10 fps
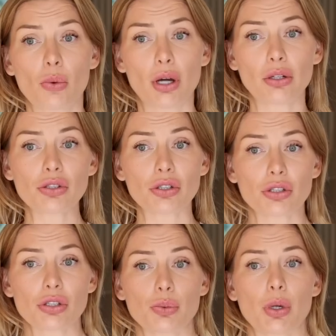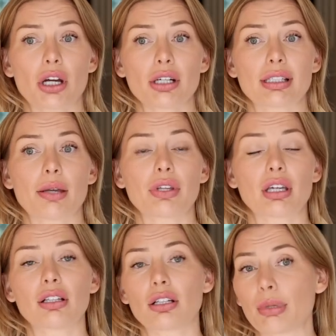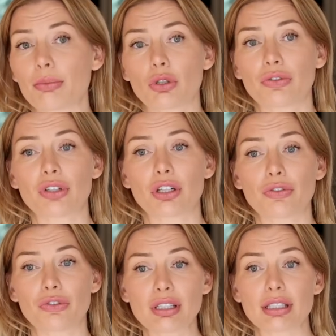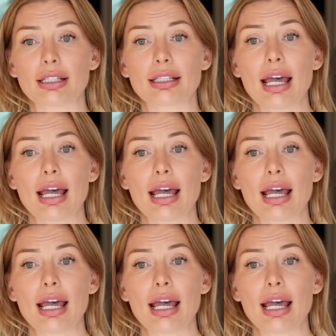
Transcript: why don't you just wear something a little bit more figure fitted